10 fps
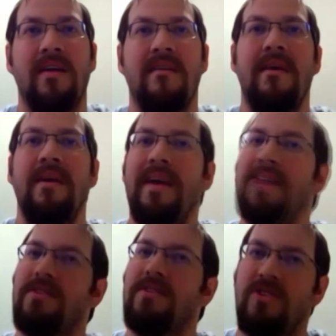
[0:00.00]
it
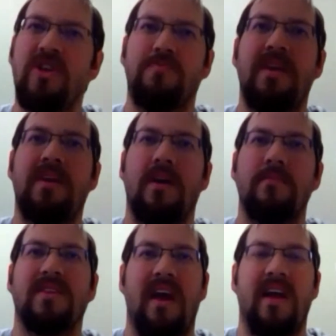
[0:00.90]
just becomes
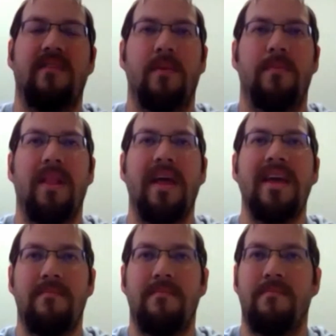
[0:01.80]
kind of a play
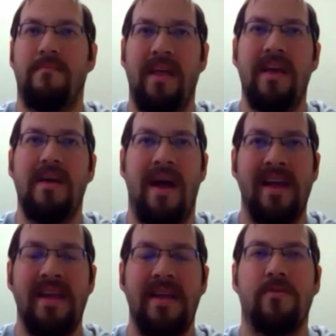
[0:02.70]
it by
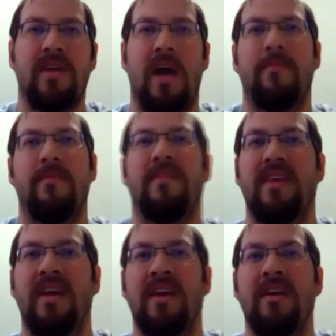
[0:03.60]
ear type of a thing.